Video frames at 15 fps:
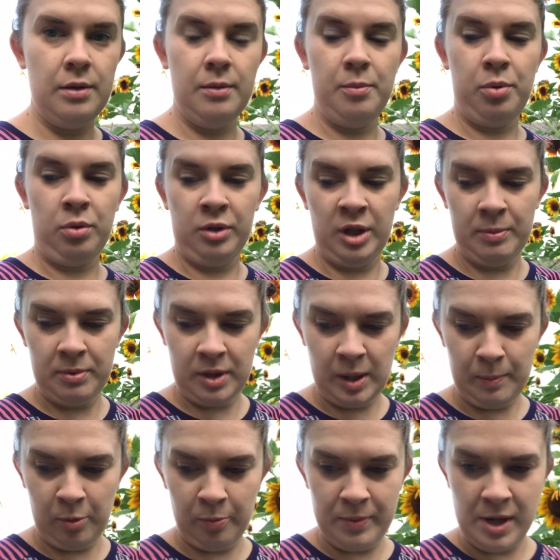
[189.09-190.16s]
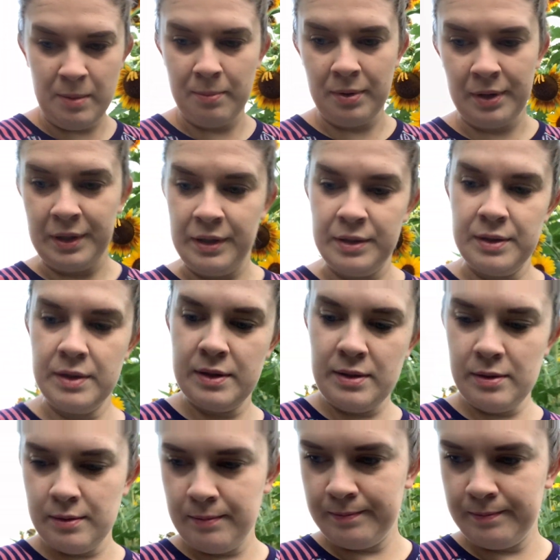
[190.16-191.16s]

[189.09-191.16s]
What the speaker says: pulled up a couple bean plants